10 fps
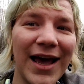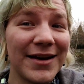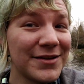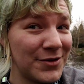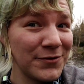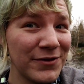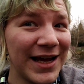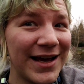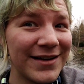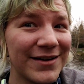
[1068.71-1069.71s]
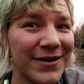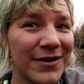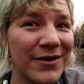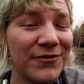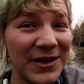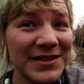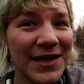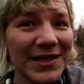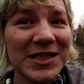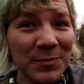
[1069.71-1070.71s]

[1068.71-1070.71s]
and don't forget, feed ducks